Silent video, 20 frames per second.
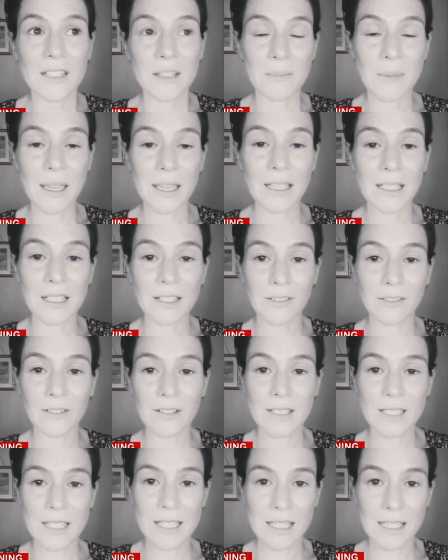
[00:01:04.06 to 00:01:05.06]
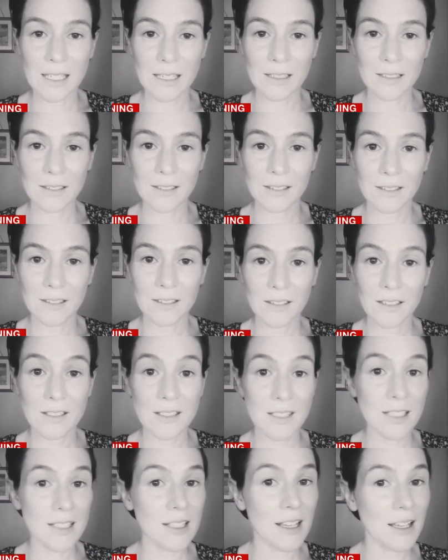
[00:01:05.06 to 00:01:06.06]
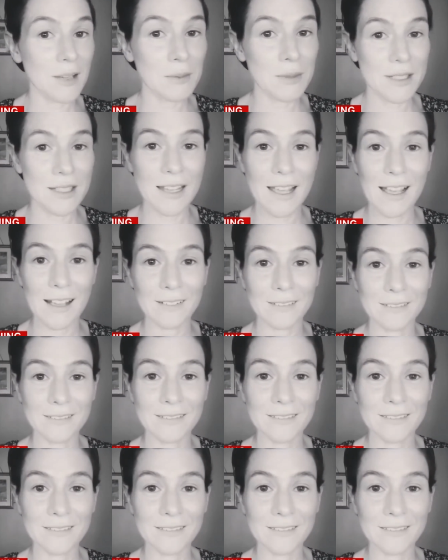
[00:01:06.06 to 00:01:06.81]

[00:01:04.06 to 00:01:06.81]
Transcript: to make a difference here because the time is now.